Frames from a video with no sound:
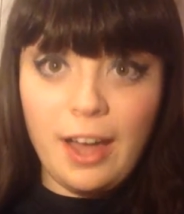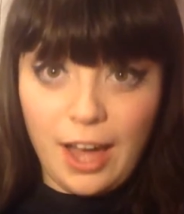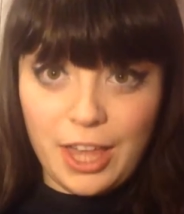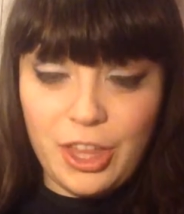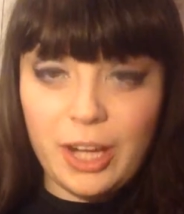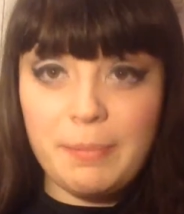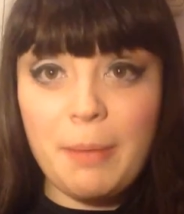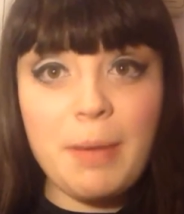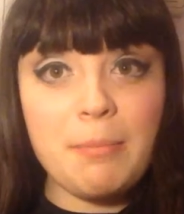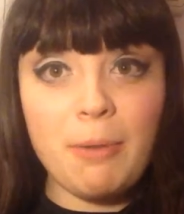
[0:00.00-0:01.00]
I thought
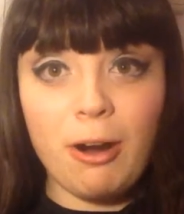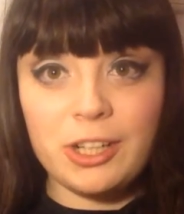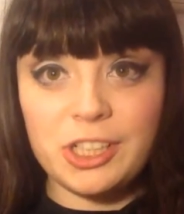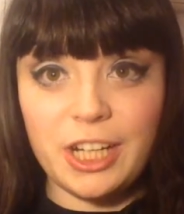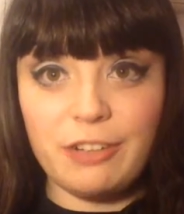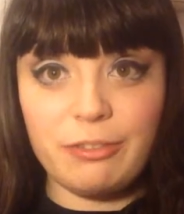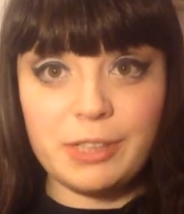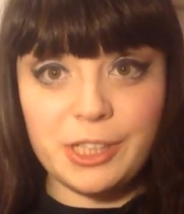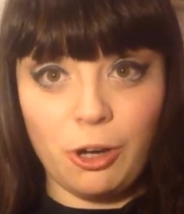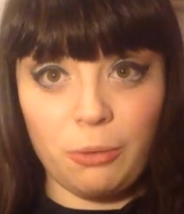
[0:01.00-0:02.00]
about my Mara Jade from
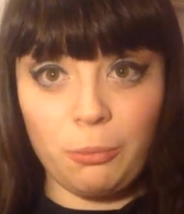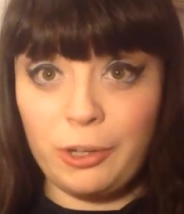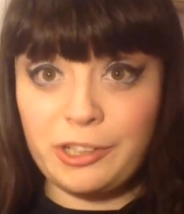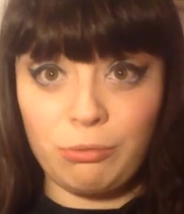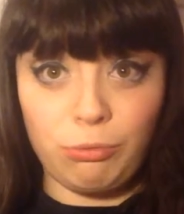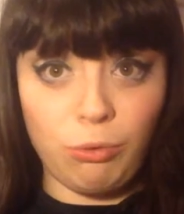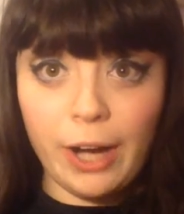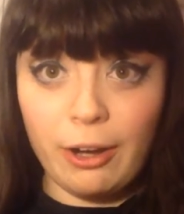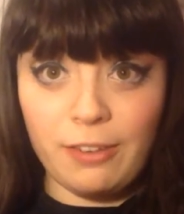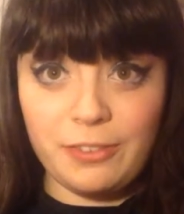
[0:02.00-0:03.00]
Star Wars
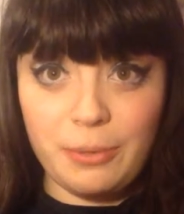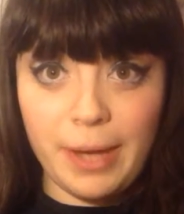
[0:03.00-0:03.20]
right off the